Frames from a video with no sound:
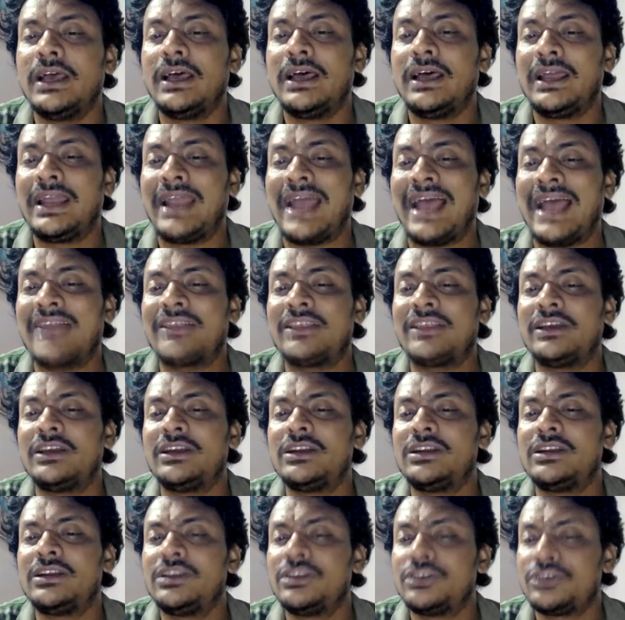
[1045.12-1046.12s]

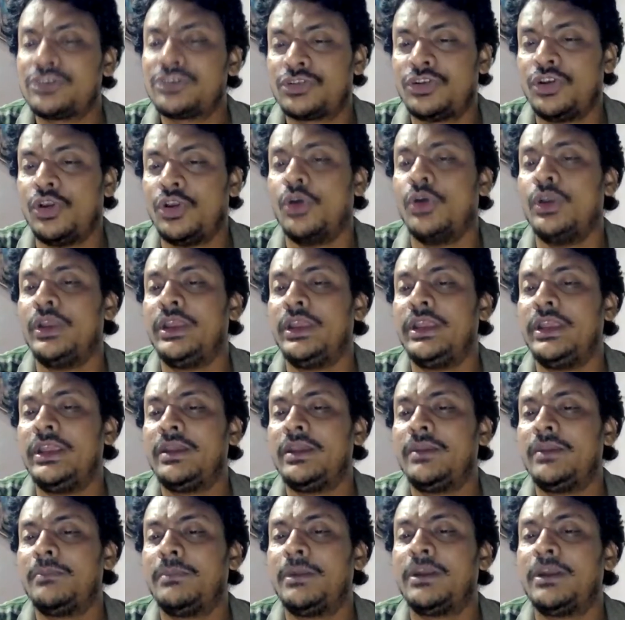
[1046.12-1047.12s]
rather, slowly,
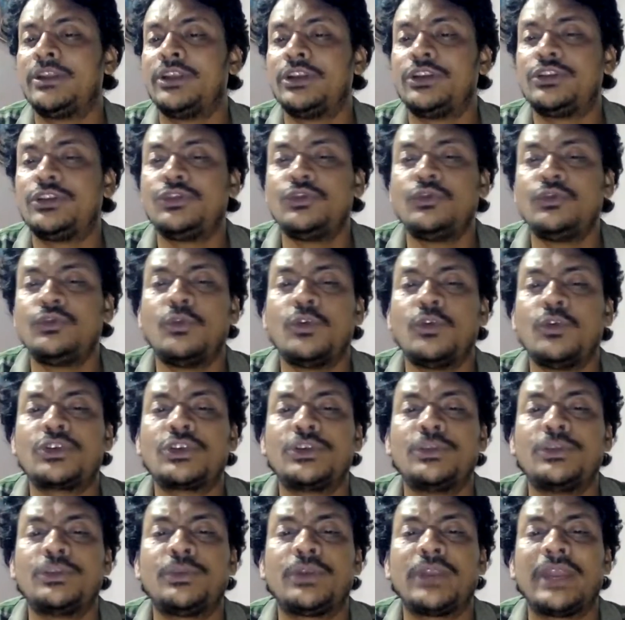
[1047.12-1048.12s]
but the two
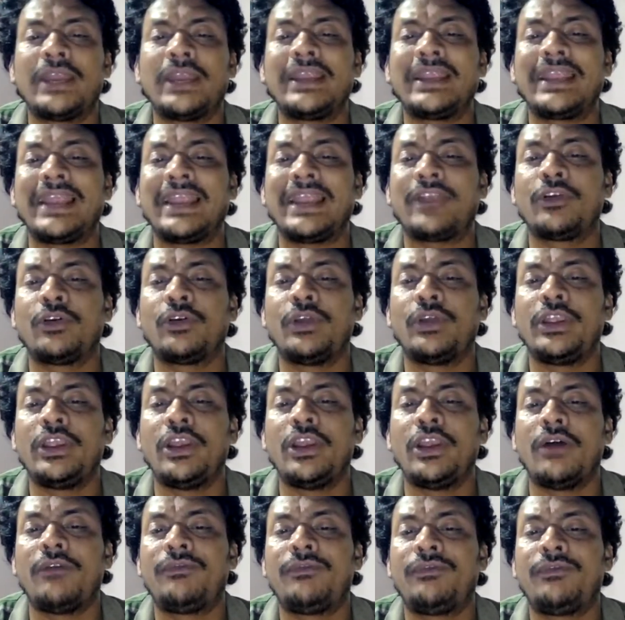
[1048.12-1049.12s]
most important category
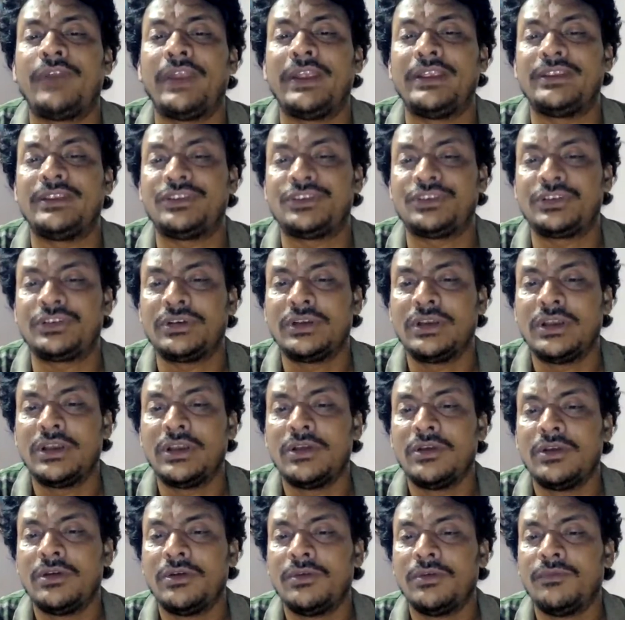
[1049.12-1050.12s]
of phrase,
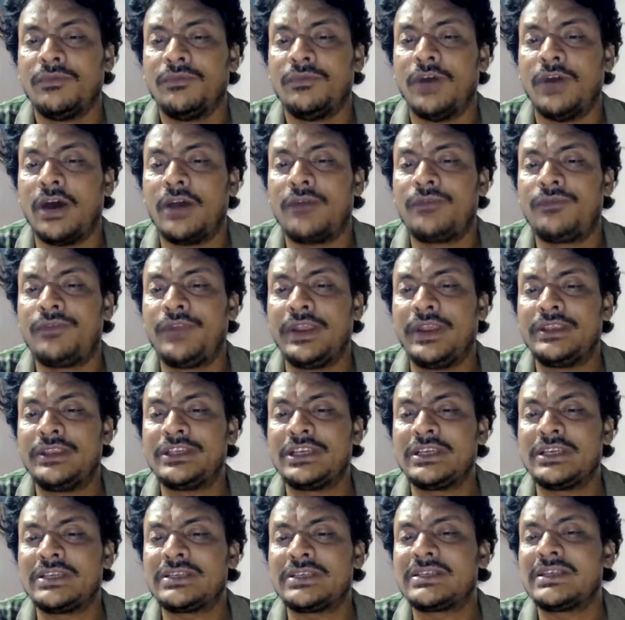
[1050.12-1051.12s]
verb
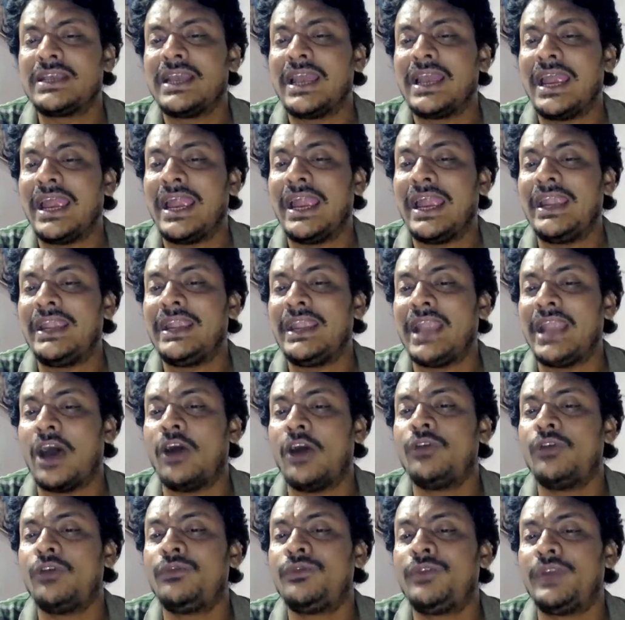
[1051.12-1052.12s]
phrases and
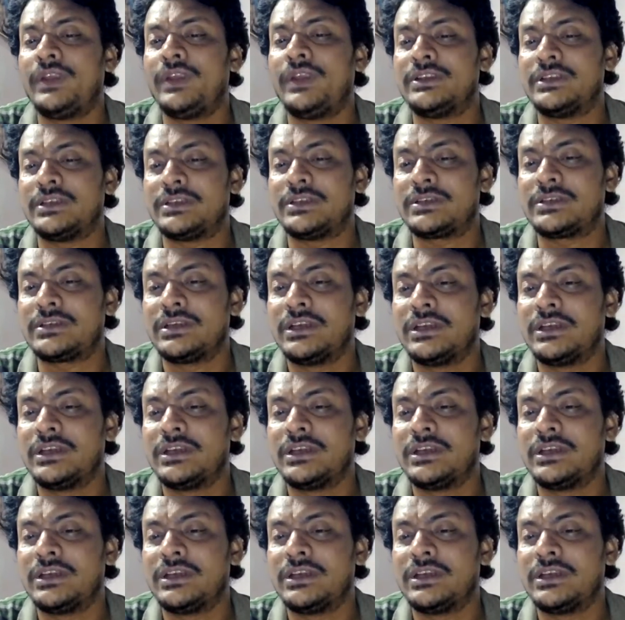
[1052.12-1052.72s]
noun phrases.